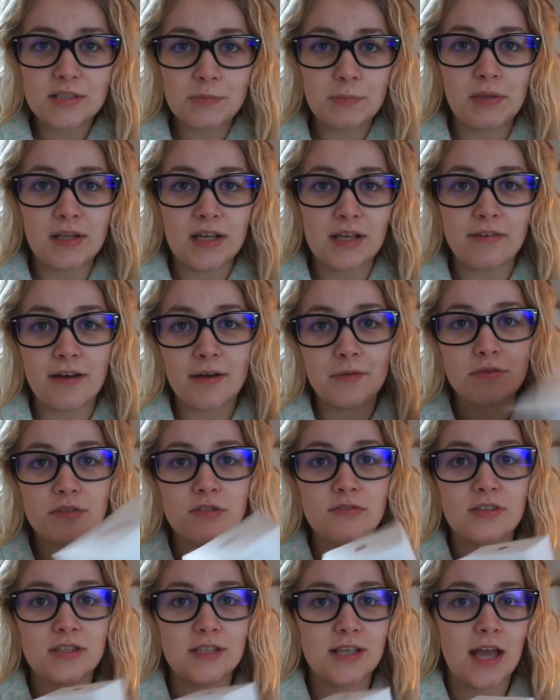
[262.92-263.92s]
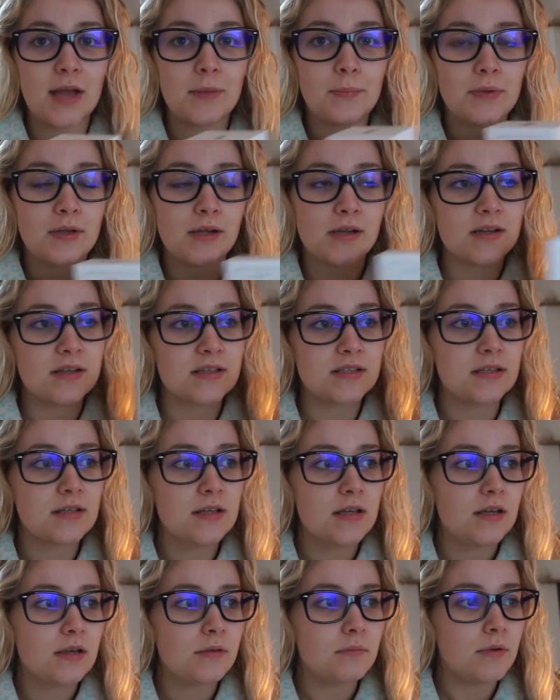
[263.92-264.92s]
to play around with it yet because
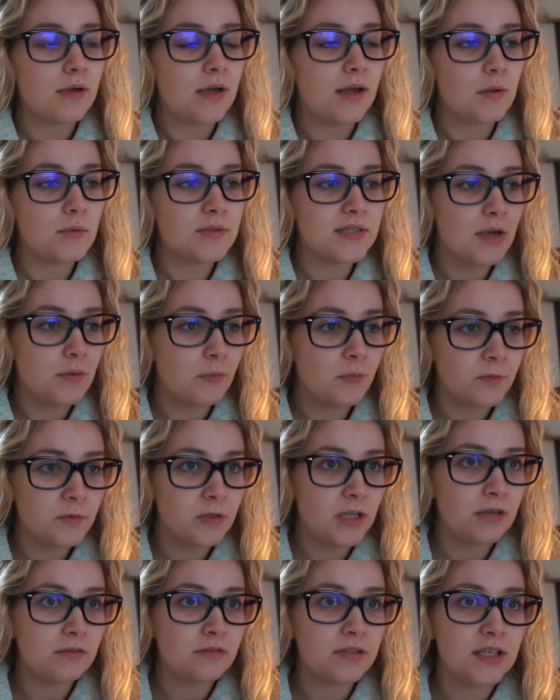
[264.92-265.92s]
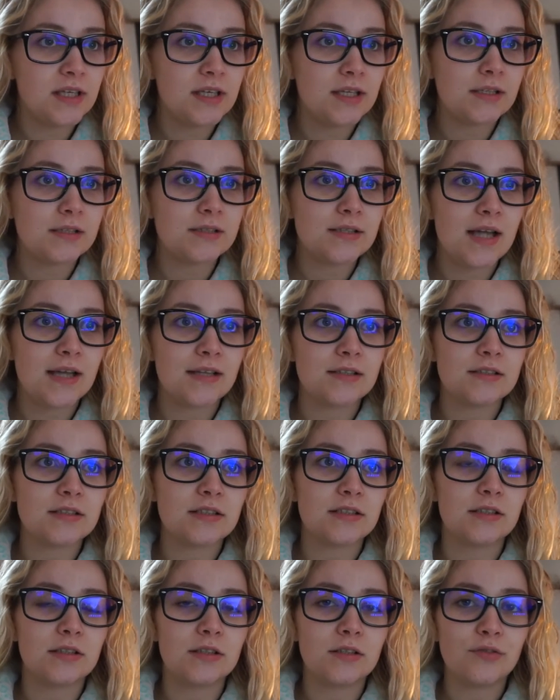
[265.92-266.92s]
I was at uni 10
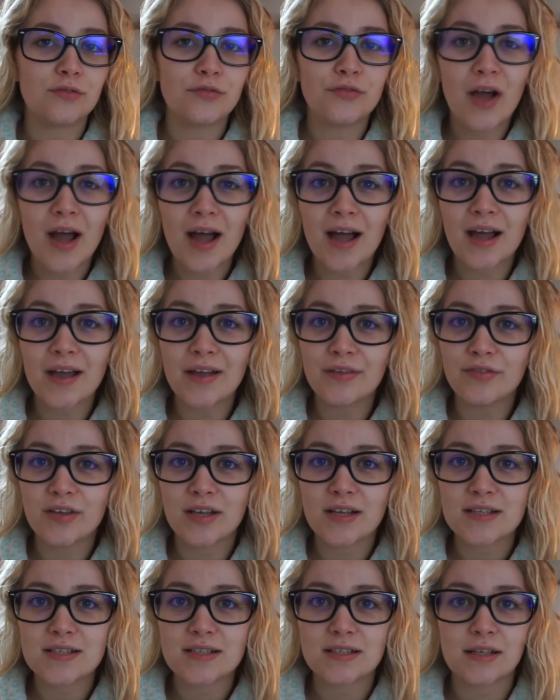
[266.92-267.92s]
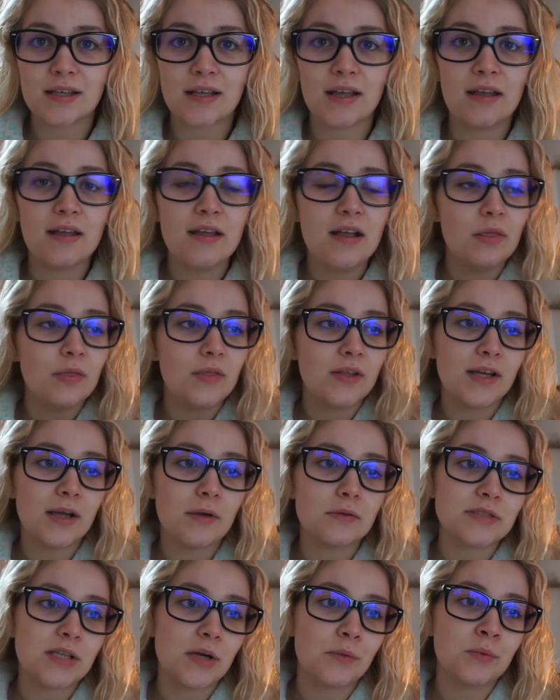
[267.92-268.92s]
till 5 yesterday, then I
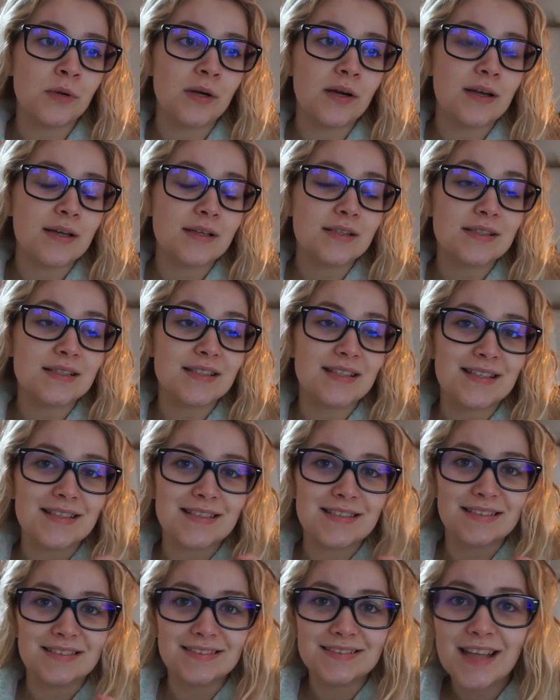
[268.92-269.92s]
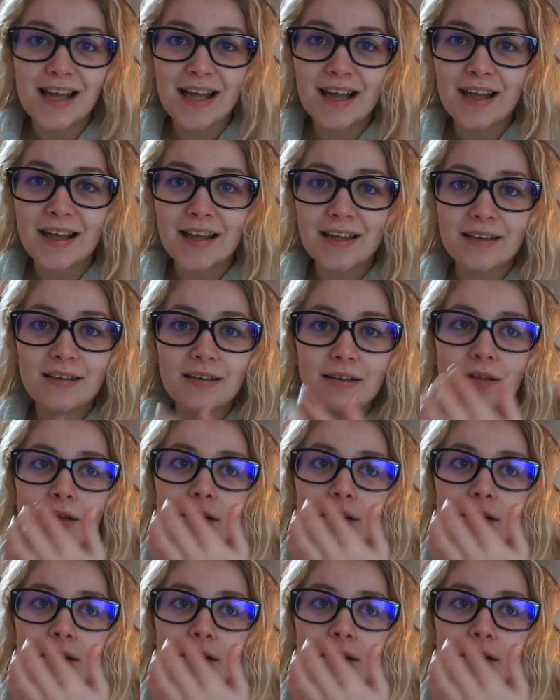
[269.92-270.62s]
was at work 6 till 9,